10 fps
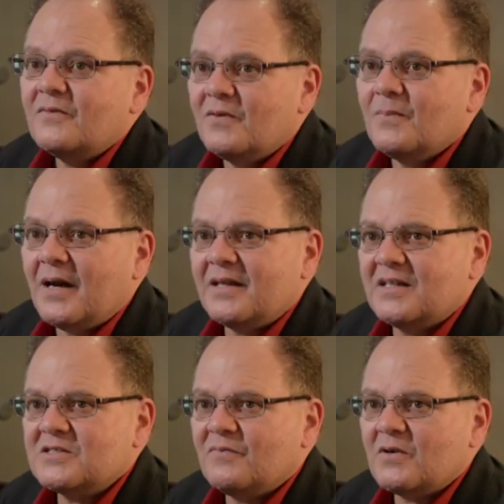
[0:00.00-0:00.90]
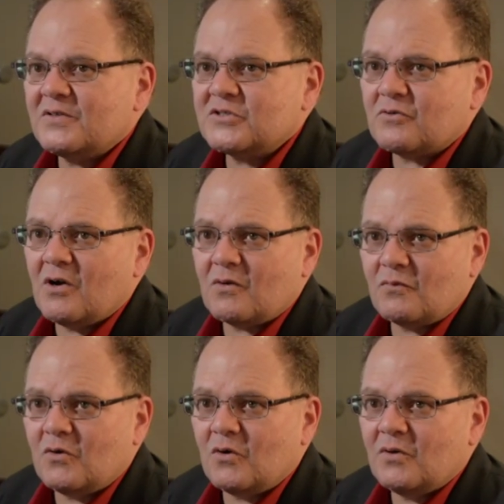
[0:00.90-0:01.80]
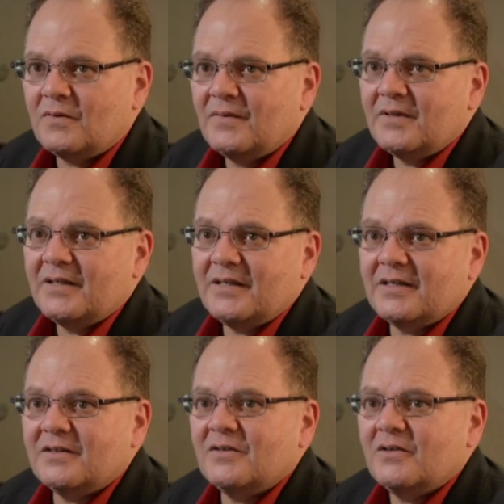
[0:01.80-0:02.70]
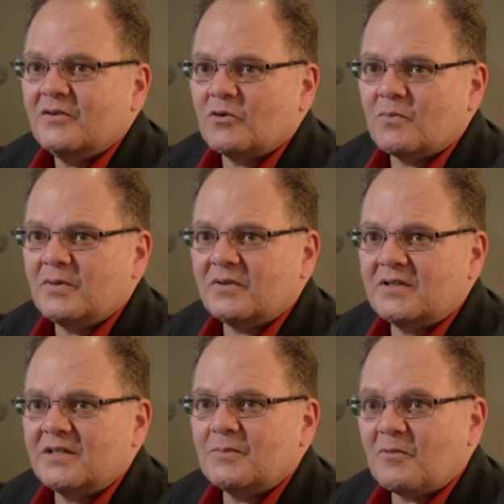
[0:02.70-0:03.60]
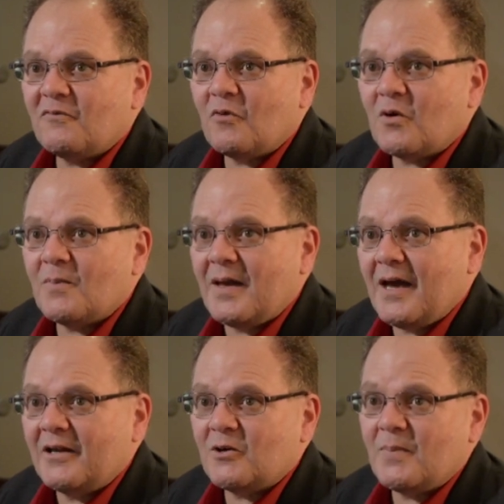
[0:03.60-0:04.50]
The mind has a very strong role in your ability to perform at your